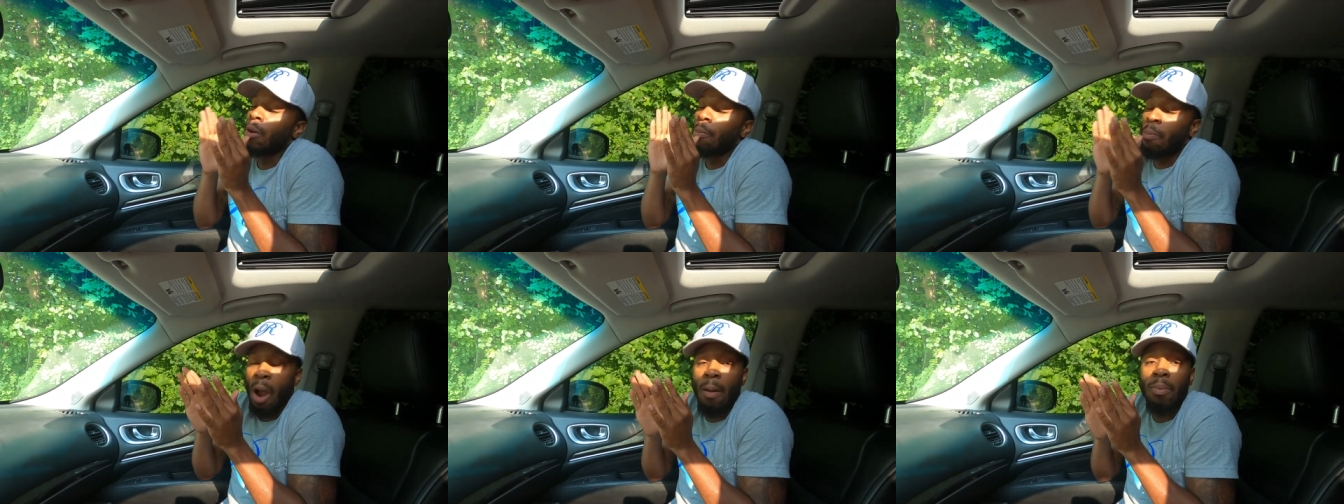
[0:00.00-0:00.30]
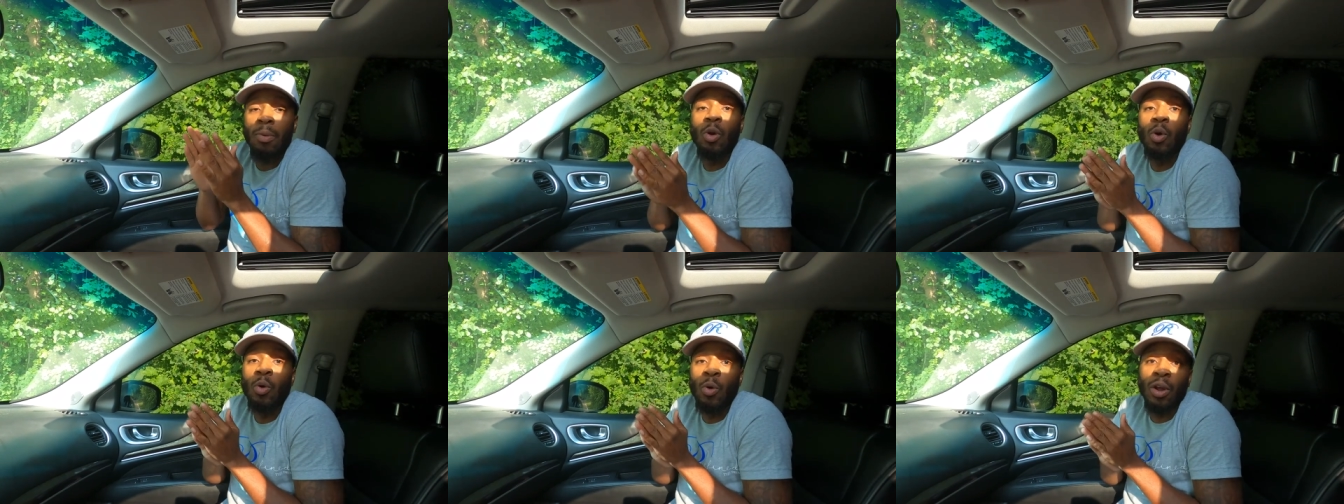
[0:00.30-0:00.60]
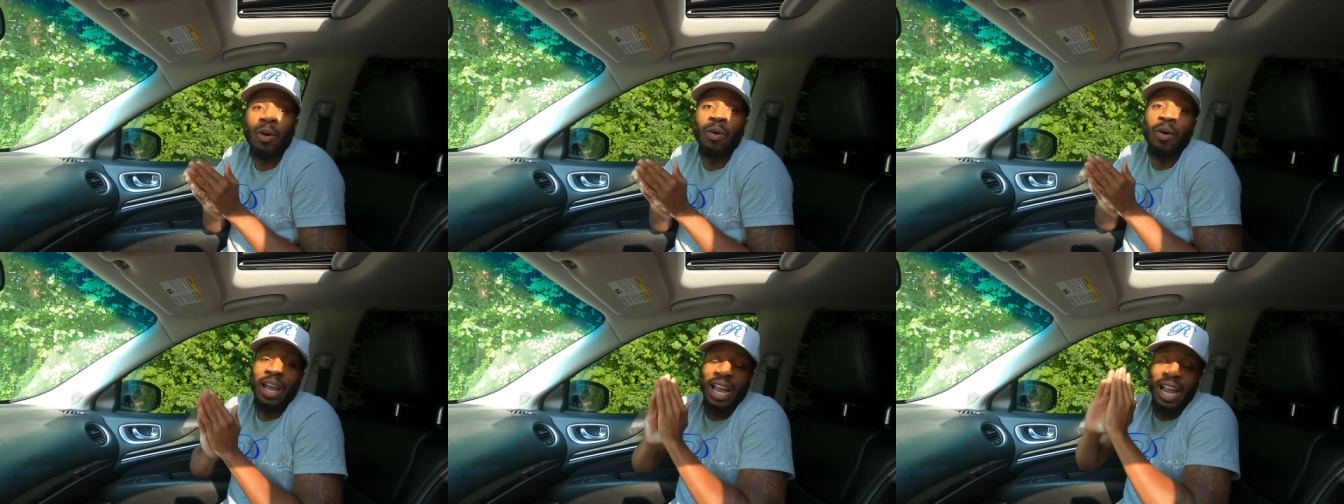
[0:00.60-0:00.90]
the barbecue
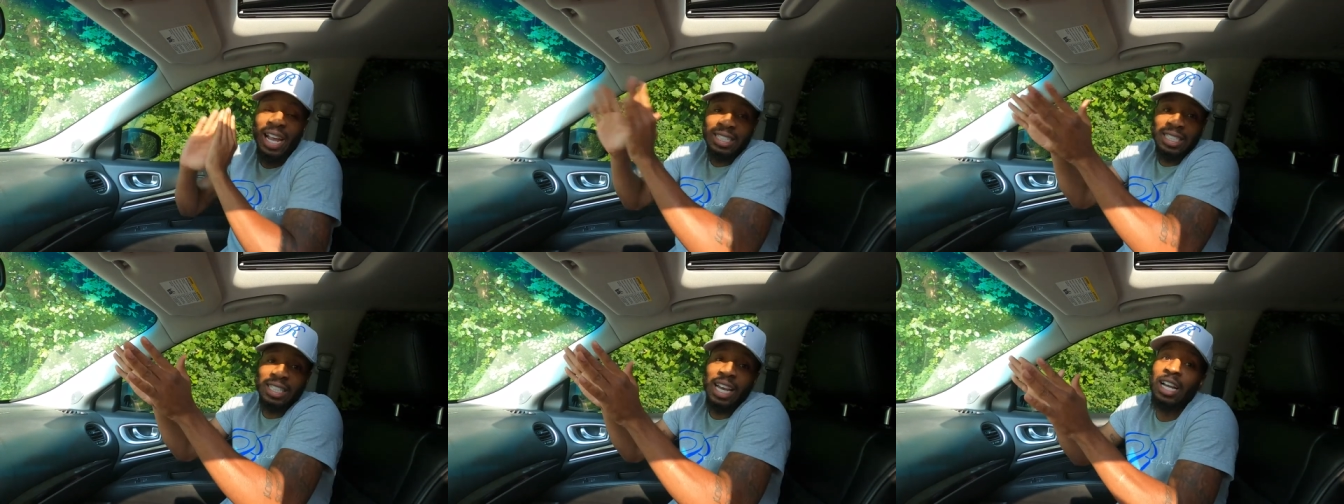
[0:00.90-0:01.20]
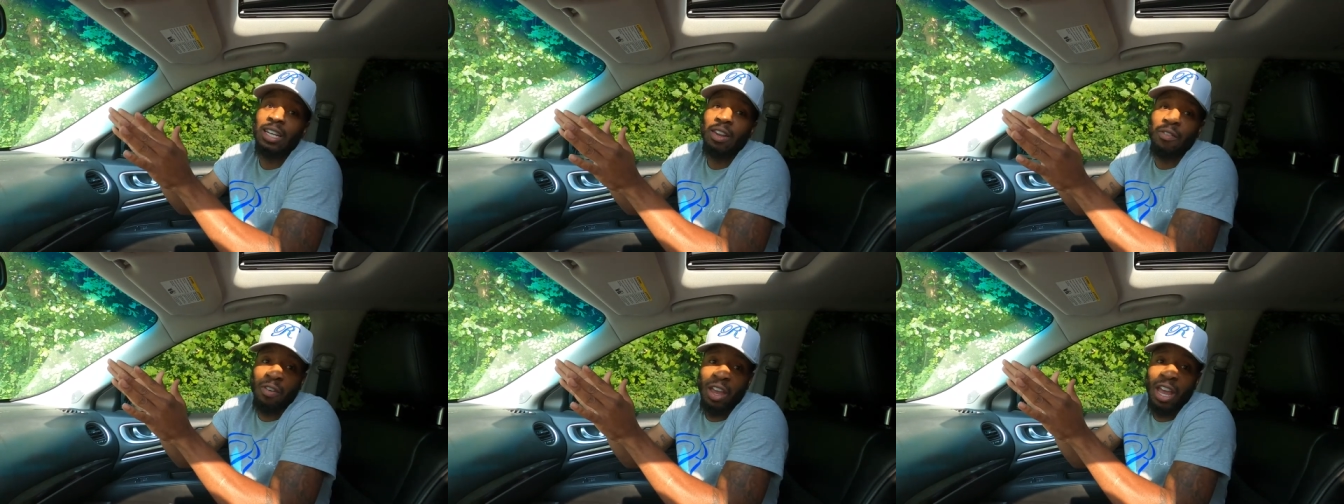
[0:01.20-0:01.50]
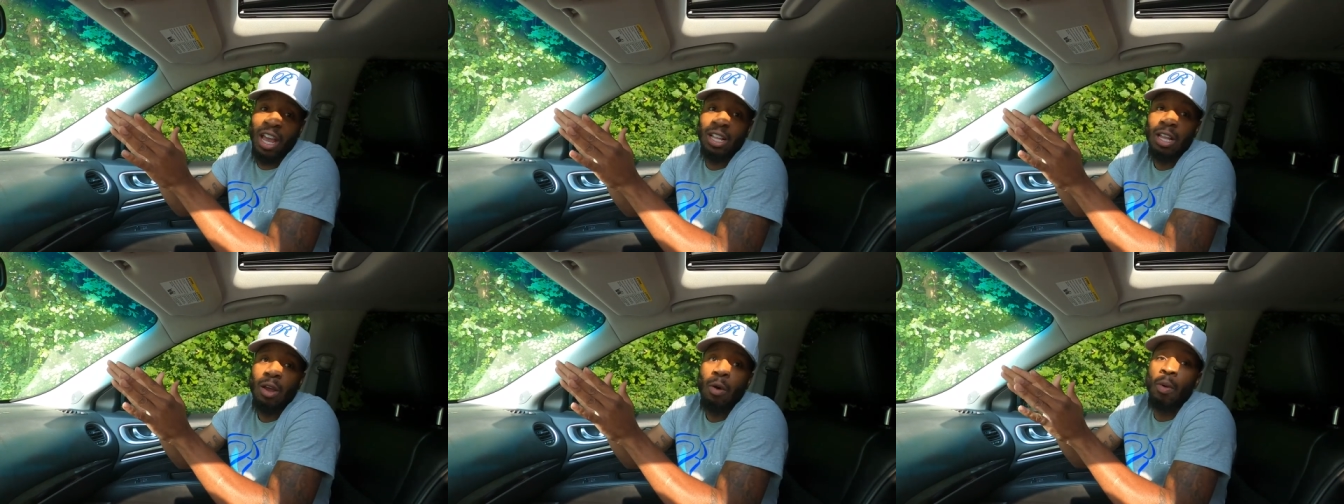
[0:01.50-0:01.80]
grill inside the
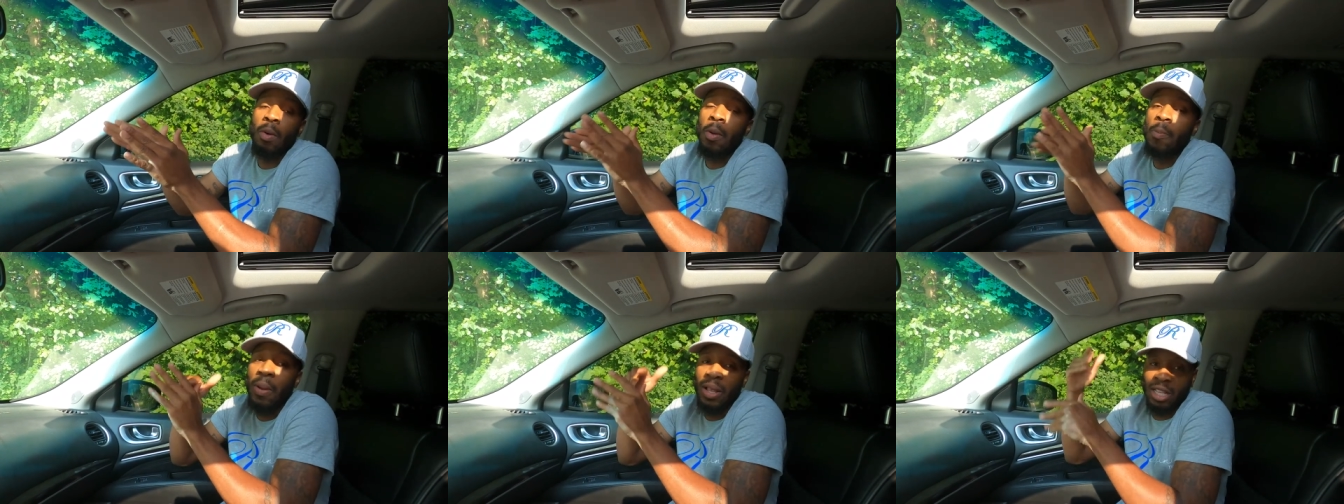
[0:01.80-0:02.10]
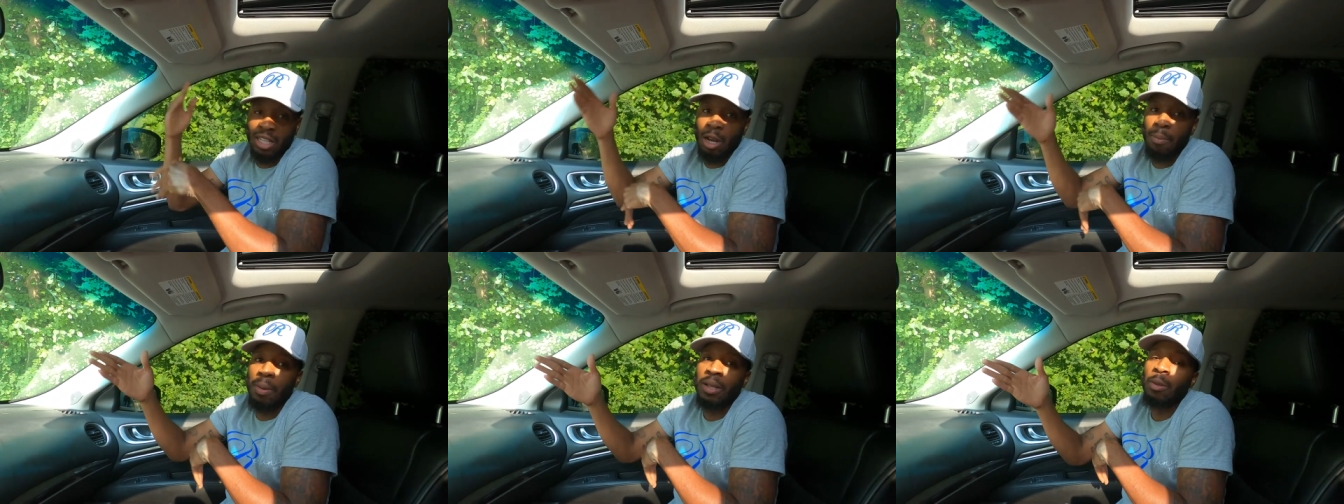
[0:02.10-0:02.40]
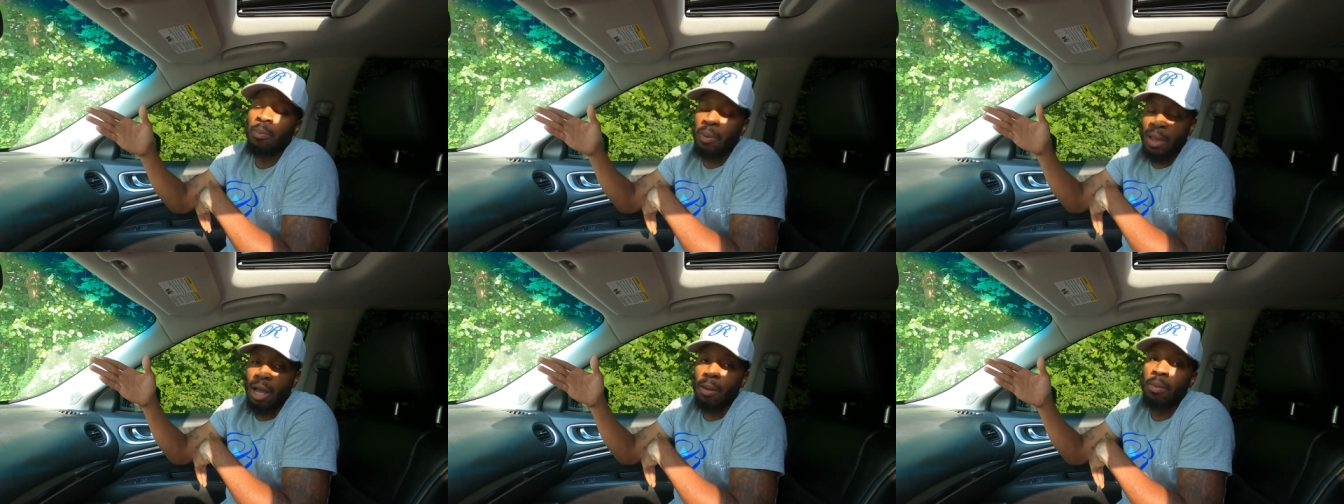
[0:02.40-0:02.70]
van when we picked it up
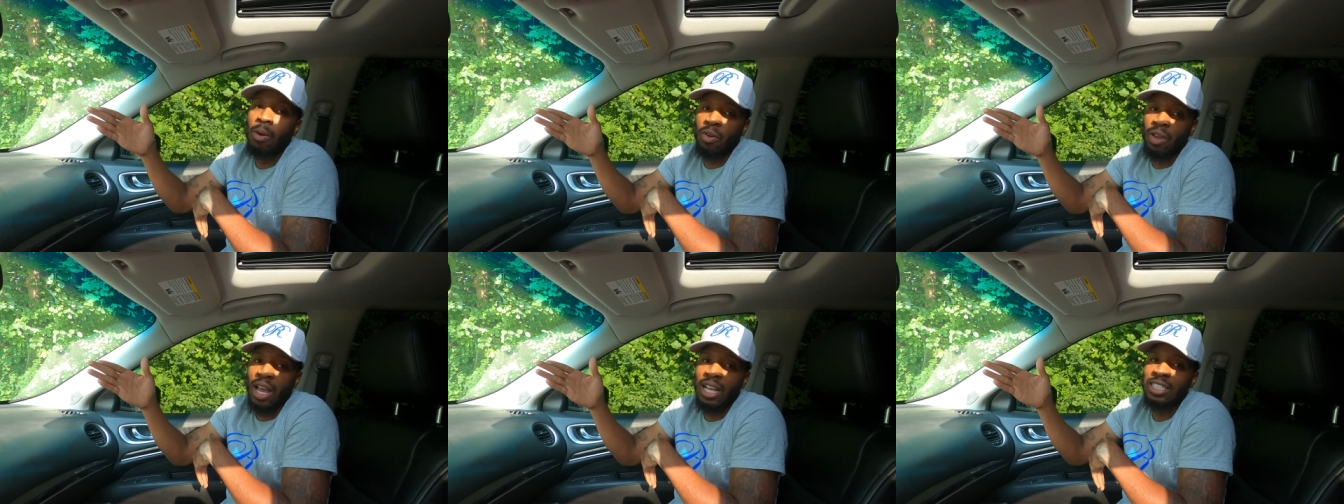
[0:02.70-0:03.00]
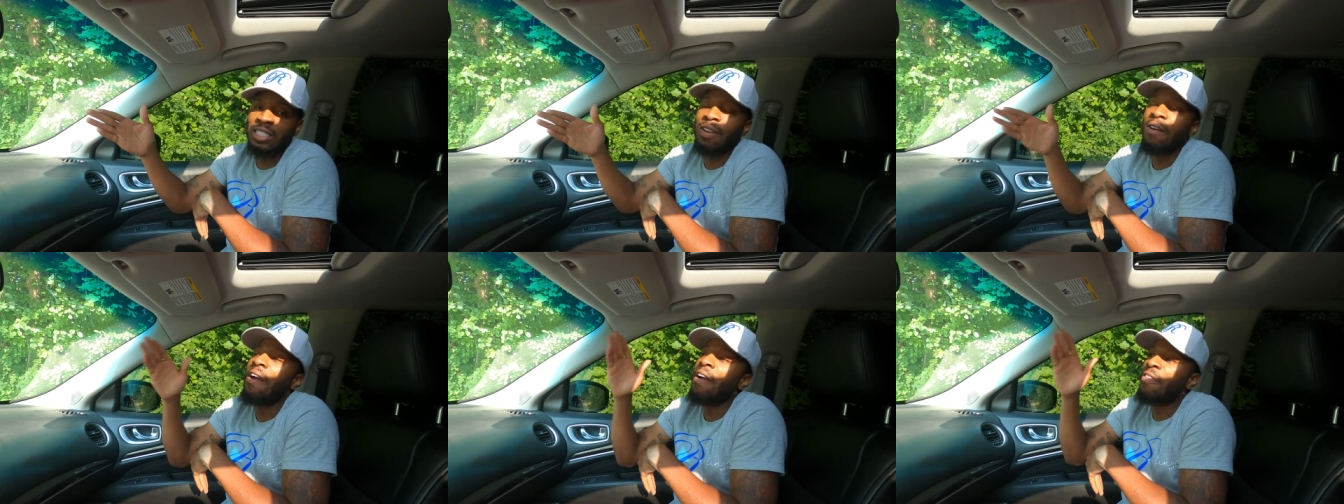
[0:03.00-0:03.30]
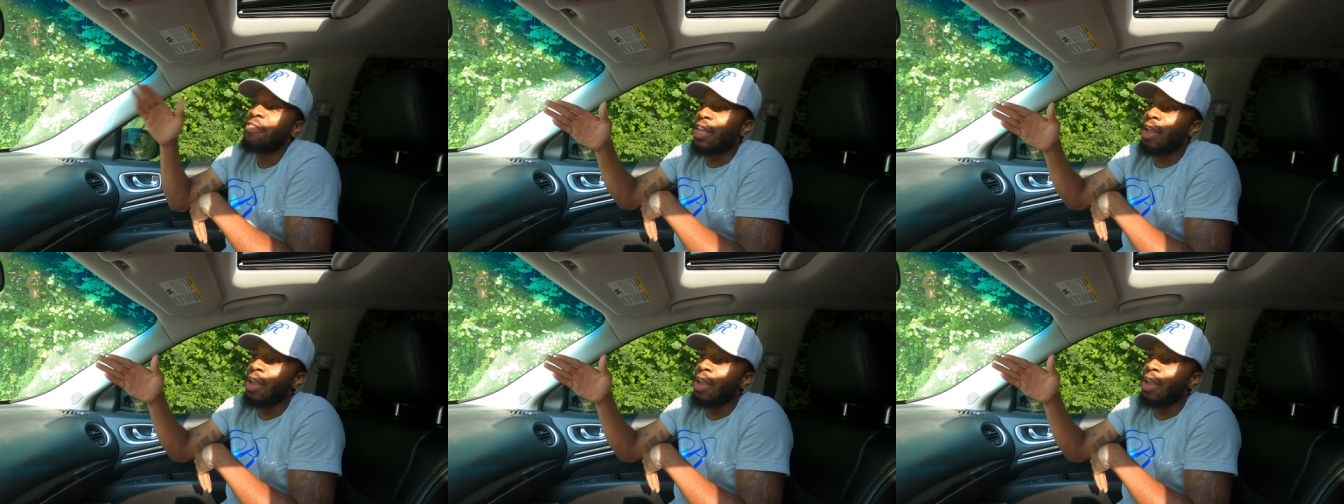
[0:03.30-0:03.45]
at the pickup location.